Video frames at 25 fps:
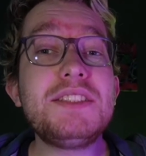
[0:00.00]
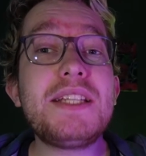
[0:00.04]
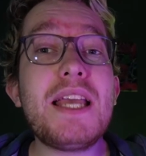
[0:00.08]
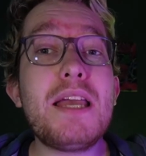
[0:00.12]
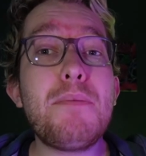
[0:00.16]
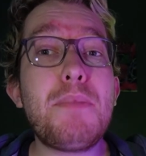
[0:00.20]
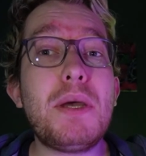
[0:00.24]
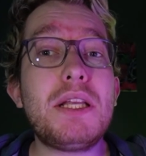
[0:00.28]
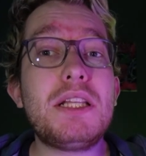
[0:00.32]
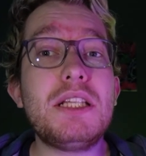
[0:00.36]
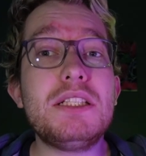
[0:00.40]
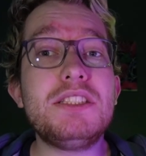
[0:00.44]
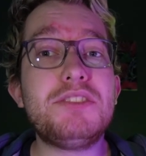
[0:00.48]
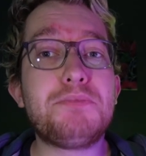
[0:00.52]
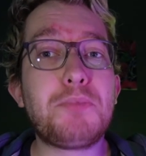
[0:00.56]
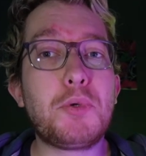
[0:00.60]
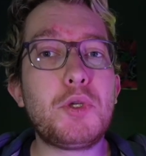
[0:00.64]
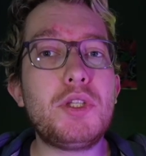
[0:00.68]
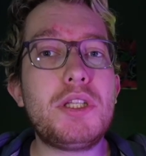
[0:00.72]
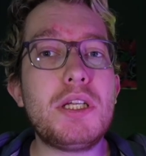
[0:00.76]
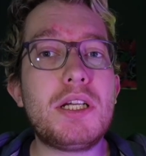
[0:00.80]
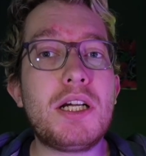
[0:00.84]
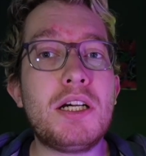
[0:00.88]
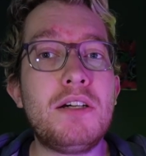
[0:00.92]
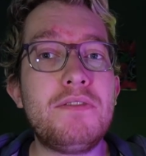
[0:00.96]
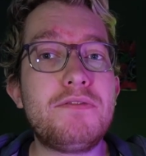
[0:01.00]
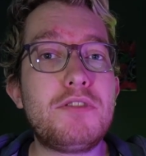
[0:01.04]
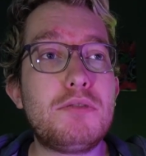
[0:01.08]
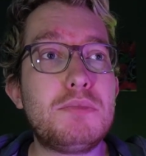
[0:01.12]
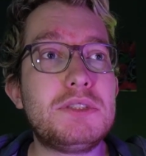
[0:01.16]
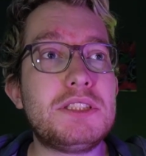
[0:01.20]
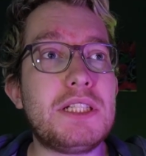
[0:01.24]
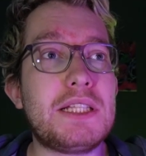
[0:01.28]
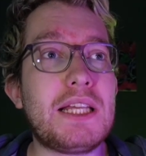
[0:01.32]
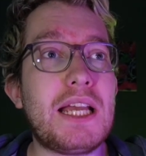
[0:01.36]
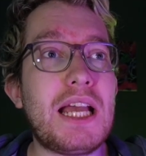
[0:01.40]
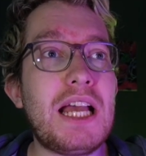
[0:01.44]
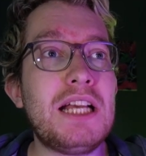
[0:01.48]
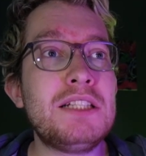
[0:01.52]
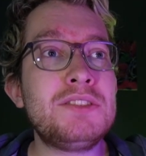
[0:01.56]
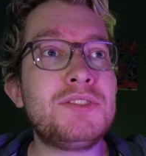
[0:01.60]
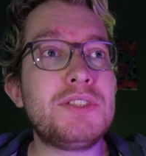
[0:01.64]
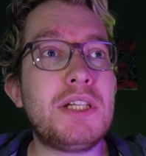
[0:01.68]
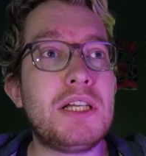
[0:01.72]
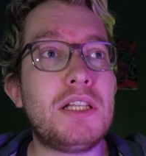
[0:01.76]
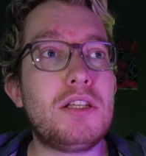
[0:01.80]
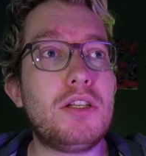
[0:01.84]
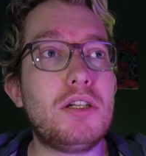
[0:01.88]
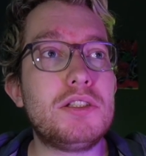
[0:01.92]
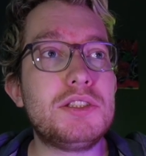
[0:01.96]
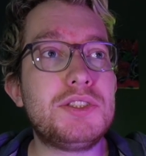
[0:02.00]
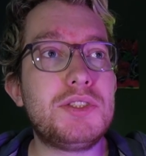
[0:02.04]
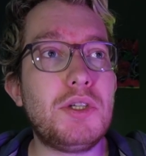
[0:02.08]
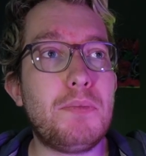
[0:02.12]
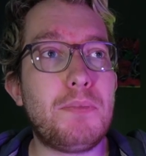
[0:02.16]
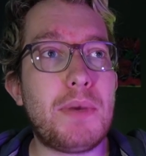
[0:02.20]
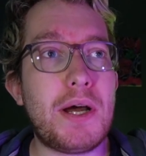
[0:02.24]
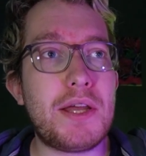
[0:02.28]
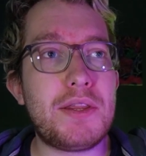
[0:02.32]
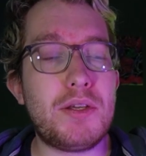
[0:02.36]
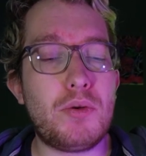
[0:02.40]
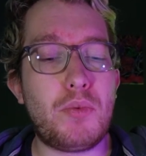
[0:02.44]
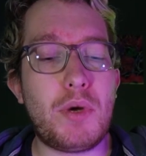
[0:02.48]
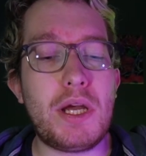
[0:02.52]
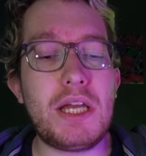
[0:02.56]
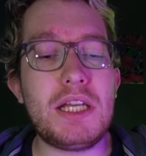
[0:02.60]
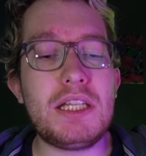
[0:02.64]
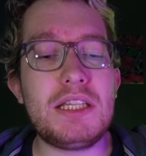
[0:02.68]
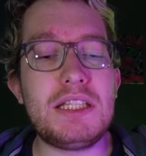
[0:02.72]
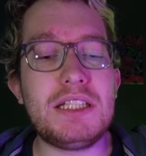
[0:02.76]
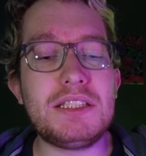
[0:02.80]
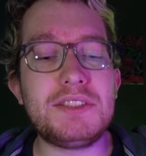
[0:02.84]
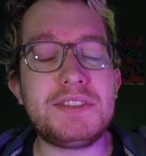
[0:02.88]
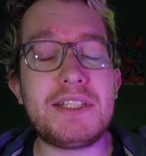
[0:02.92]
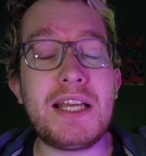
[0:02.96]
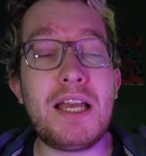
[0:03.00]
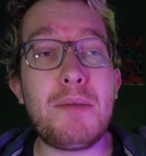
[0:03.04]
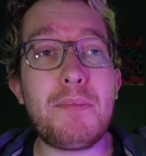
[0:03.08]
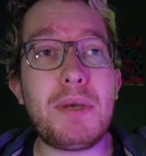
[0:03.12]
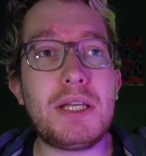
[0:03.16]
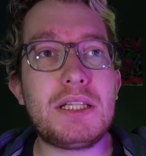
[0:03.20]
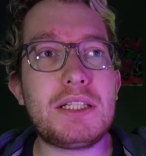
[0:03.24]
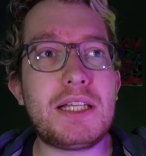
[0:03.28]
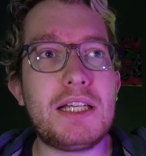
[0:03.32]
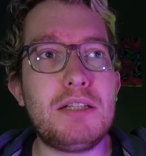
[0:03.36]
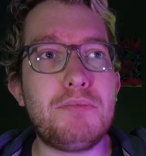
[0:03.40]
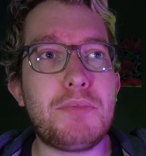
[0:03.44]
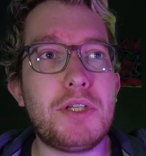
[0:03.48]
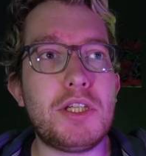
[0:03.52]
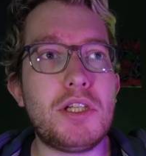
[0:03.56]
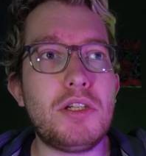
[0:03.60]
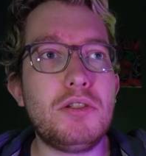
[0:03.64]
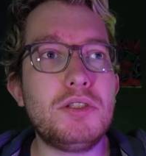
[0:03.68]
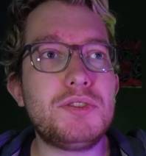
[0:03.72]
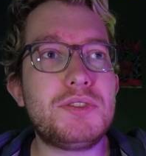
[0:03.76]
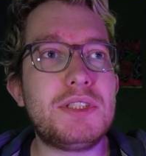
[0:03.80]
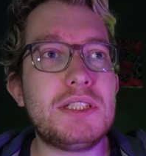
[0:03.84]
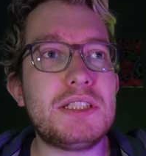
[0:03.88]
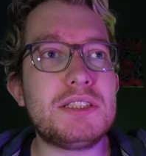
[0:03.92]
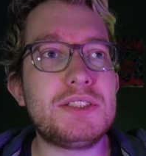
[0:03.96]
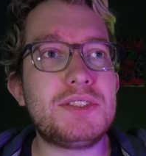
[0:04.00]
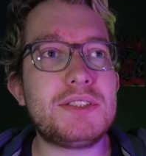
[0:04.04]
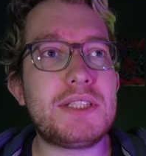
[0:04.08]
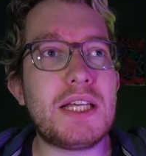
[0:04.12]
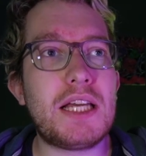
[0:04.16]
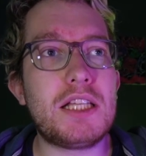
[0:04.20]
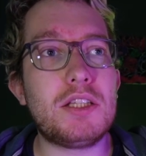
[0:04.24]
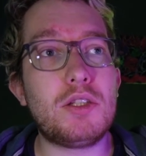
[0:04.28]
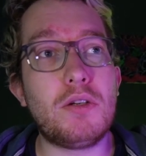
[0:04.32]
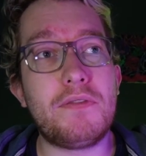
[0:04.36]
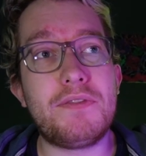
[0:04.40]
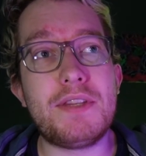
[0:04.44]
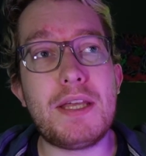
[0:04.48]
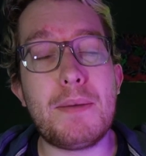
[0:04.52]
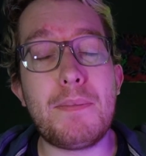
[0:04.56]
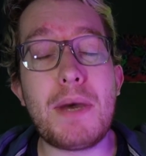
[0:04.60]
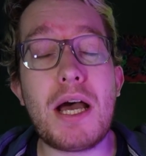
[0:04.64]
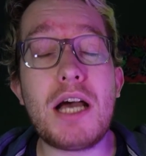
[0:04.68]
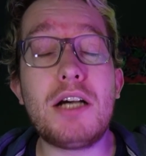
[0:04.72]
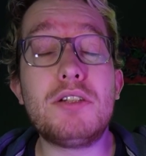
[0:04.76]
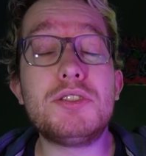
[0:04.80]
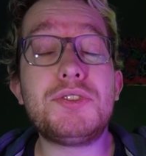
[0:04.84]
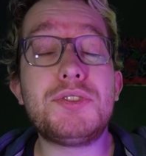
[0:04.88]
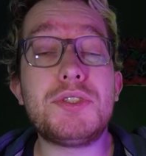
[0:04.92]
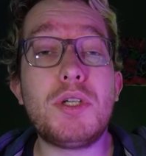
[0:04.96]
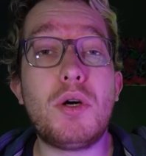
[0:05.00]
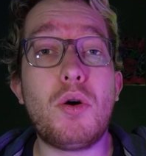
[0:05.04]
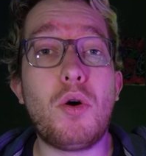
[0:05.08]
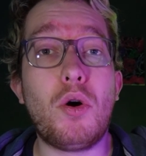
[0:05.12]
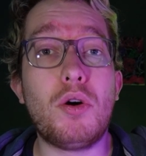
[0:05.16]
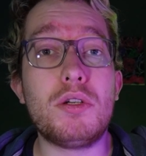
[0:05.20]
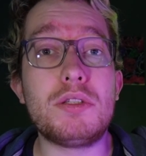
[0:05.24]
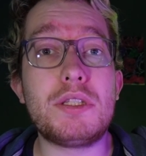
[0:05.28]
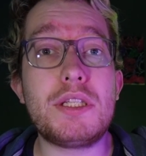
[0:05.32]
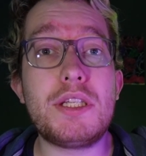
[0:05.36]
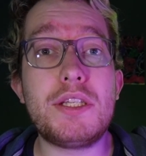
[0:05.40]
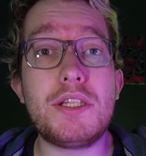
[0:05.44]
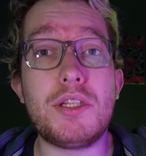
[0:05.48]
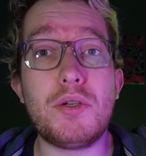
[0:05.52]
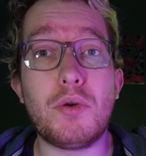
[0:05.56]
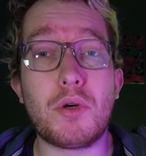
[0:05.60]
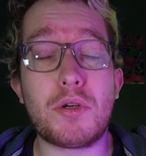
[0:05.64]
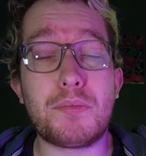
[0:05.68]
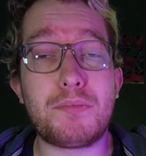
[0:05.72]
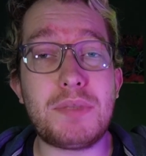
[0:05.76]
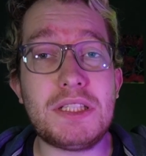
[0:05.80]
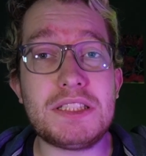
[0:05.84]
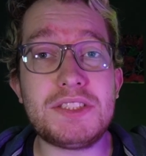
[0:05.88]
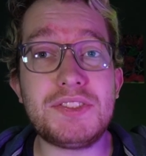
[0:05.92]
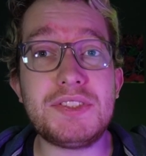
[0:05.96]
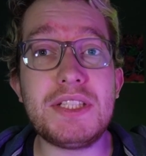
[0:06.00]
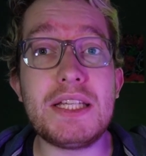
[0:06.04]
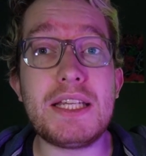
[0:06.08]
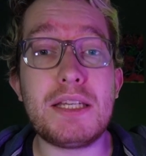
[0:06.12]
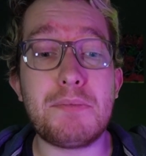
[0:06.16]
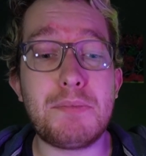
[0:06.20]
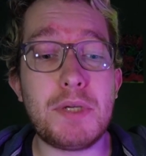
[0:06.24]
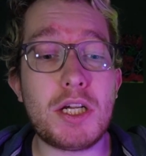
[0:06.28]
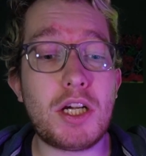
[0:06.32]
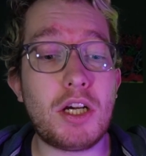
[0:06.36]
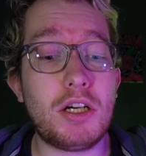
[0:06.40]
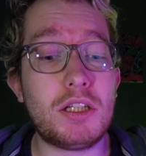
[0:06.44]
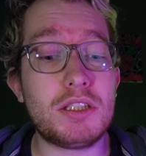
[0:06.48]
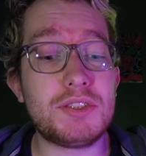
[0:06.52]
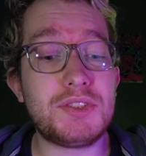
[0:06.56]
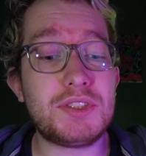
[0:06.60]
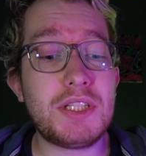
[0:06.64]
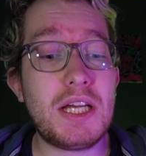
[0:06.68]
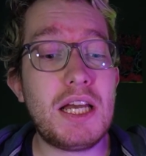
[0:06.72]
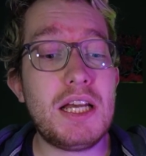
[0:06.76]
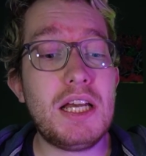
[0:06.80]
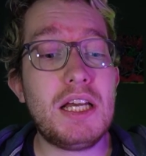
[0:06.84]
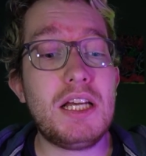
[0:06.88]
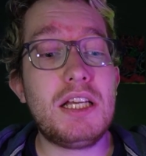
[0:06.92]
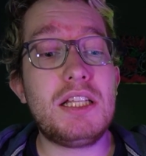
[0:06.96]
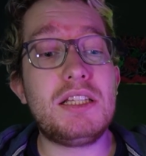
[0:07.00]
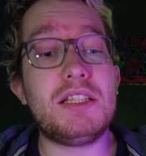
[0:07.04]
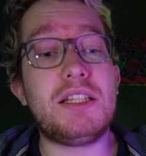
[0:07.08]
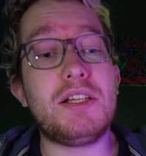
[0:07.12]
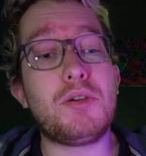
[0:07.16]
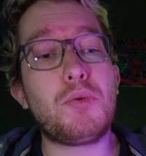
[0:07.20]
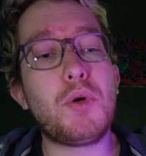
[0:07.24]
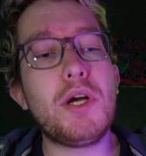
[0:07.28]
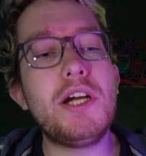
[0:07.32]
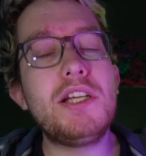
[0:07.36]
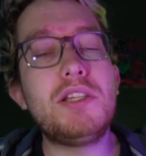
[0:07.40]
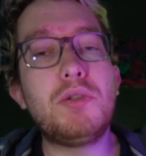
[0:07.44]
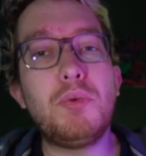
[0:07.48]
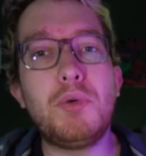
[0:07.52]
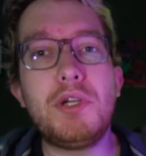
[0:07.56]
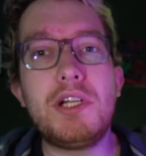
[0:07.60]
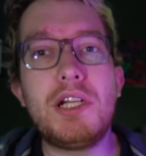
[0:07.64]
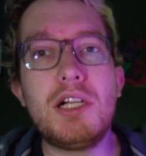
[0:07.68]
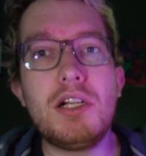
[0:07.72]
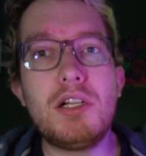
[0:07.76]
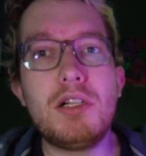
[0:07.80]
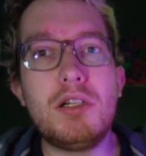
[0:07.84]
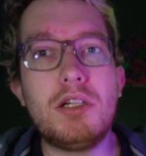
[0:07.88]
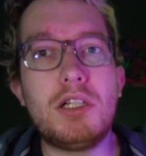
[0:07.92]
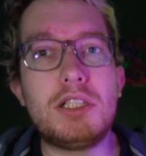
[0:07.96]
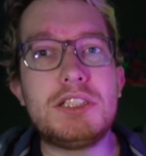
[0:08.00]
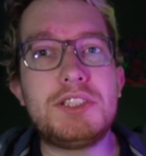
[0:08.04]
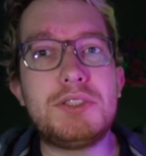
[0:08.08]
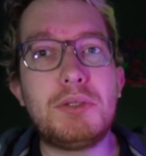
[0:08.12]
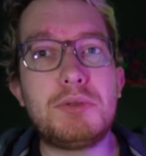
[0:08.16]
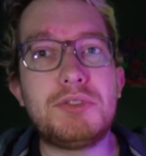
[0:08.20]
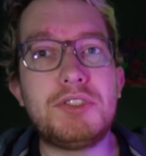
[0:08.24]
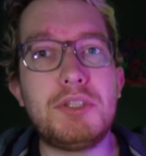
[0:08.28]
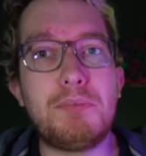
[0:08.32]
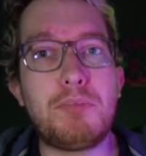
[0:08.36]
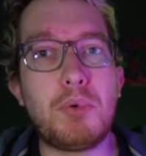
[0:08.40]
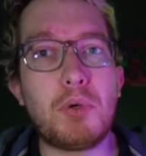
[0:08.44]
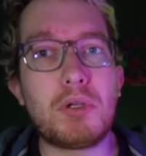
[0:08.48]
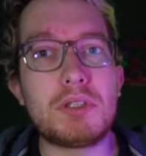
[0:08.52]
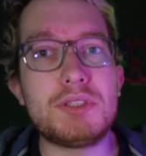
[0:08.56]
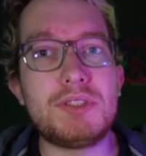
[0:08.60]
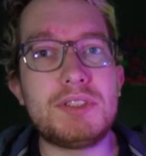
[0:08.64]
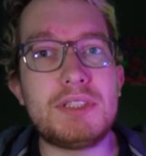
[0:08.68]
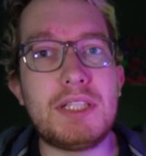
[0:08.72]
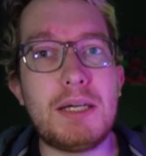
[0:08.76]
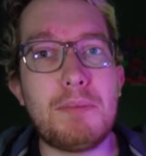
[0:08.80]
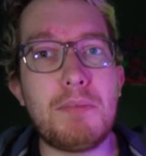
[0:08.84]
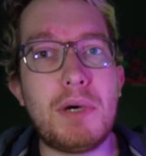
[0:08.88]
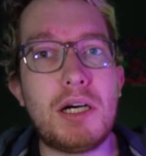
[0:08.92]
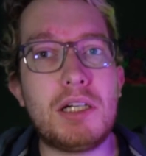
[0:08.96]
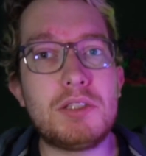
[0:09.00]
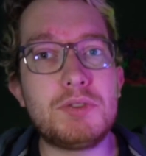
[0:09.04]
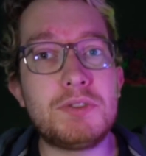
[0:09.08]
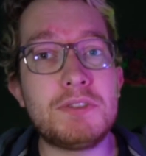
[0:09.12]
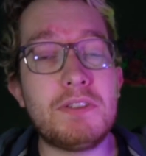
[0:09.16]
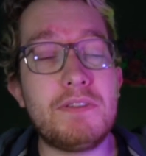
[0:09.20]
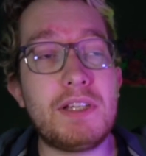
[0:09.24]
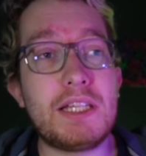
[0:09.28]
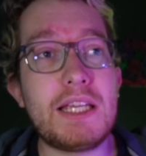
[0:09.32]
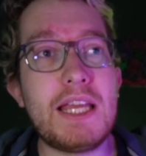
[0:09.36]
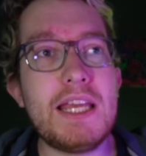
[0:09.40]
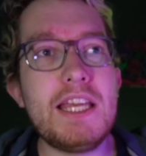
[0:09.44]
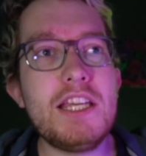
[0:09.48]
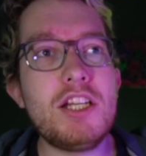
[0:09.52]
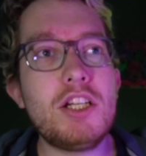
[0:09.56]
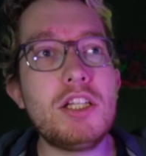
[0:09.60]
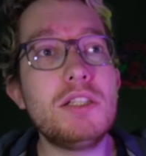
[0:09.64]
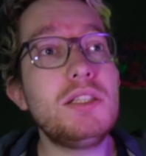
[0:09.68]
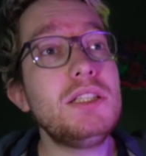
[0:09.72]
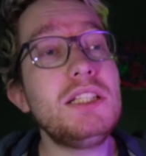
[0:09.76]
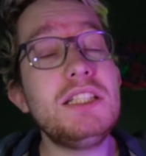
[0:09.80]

gamepad is pretty comfortable in hands, and also, by the way, this gamepad can be used instead of the mouse on your PC, because the right trigger also supports the mouse navigation.